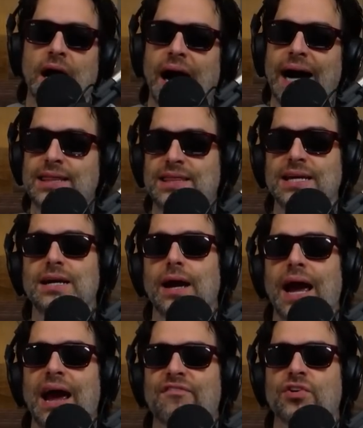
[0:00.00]
I think
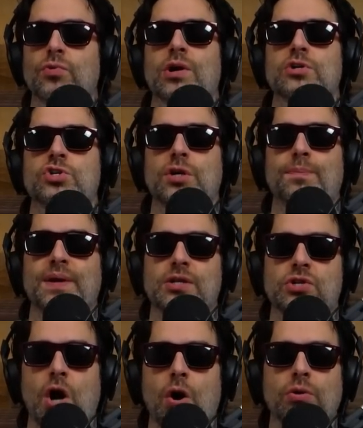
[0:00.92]
everyone should be
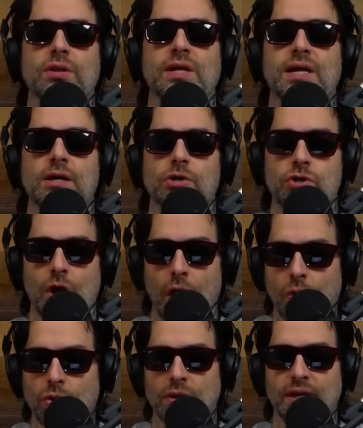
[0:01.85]
totally,
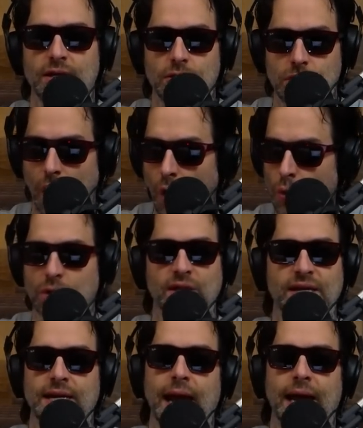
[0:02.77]
totally,
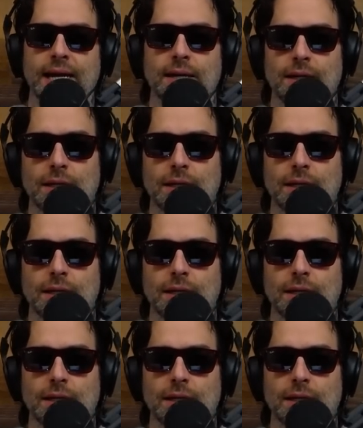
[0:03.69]
totally gay.